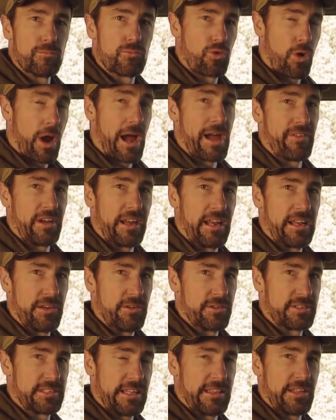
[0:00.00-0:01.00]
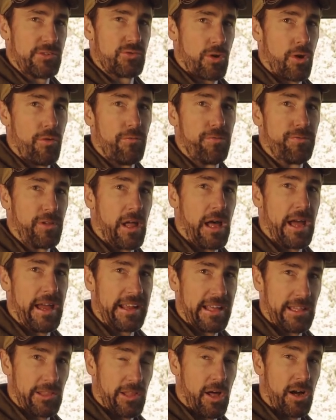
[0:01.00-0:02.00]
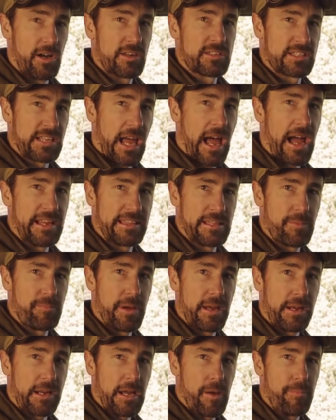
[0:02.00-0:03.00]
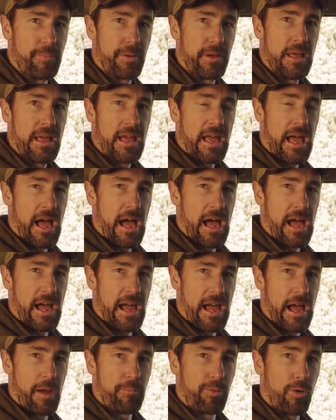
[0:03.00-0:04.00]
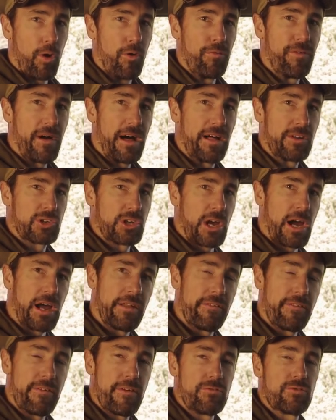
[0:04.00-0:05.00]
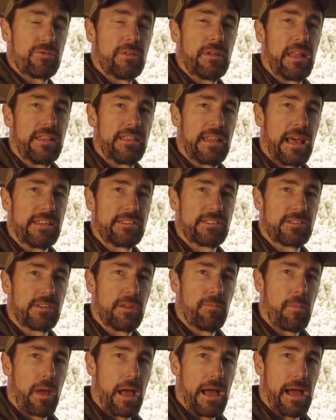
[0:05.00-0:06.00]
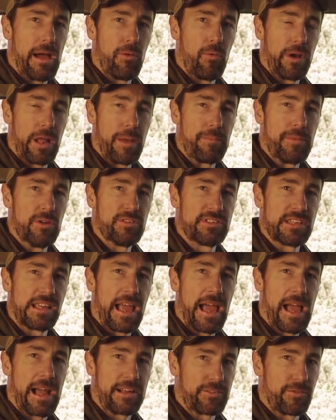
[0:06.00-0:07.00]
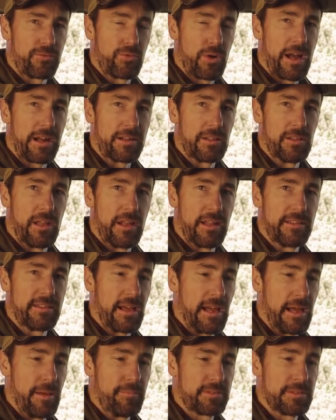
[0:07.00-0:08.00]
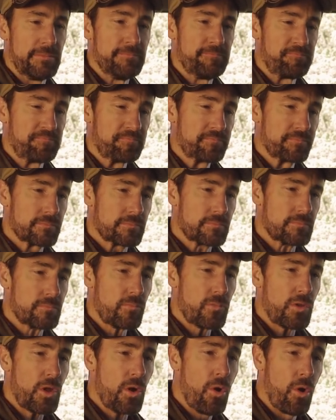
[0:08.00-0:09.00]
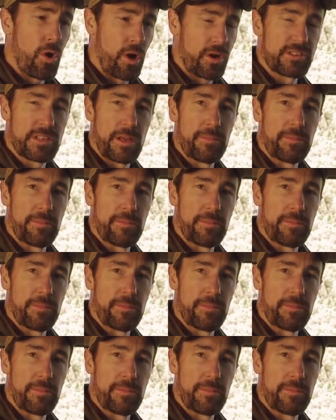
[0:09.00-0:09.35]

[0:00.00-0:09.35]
driving and you see the drone flying alongside the pickup, uh, a profile shot of it, that's uh, when I'm using active track a lot of times or